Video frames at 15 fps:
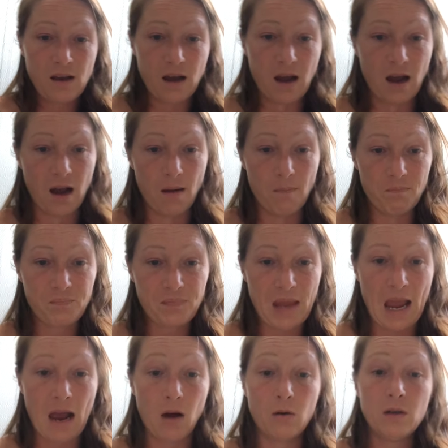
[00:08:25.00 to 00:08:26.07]
Um,
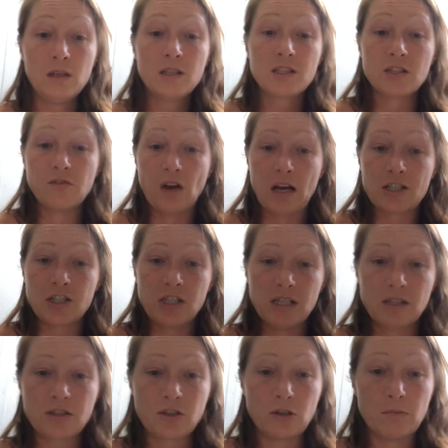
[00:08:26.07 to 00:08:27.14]
now, Savachi
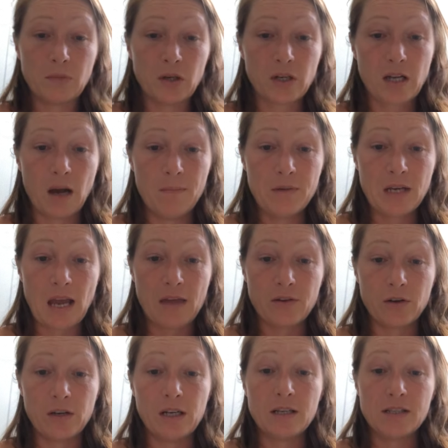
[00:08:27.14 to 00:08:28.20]
and Sternberg come
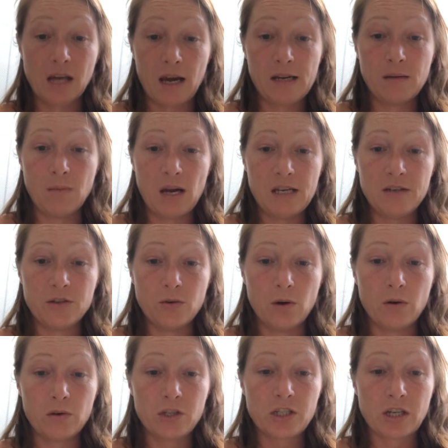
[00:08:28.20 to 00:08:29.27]
together in a dynamite
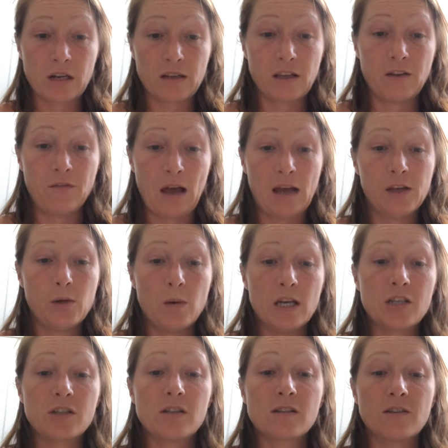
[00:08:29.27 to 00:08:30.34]
duo to share the
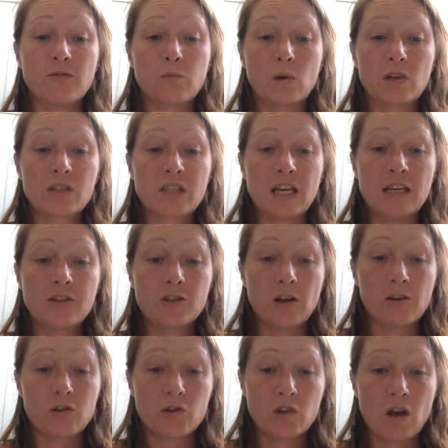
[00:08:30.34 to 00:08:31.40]
evaluations of worst case
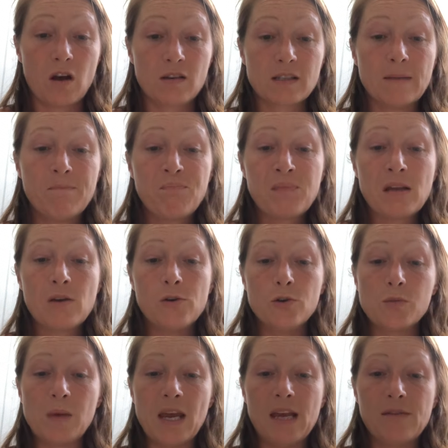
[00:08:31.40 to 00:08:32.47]
shelter dogs
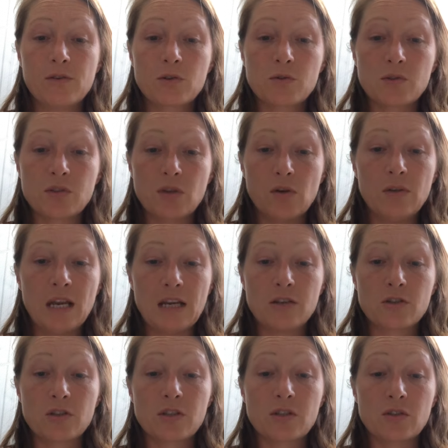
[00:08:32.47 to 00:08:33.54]
whose behaviors are so
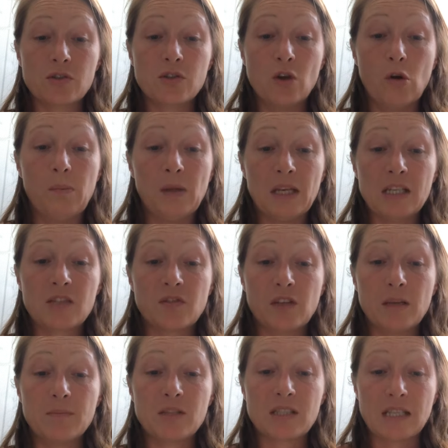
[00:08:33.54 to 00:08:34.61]
dangerous there's no place for
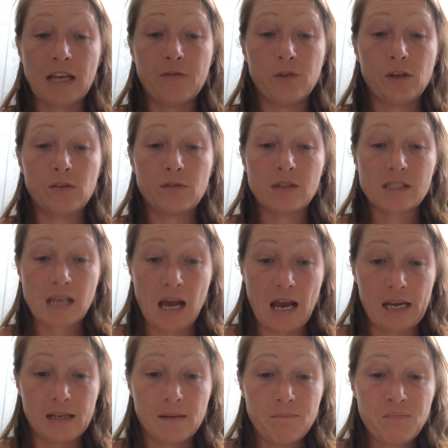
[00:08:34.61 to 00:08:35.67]
them to safely
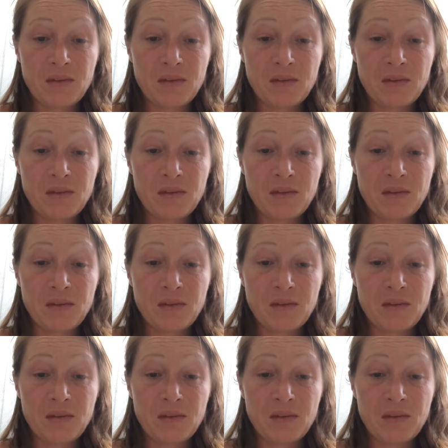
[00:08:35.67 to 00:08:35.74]
reside.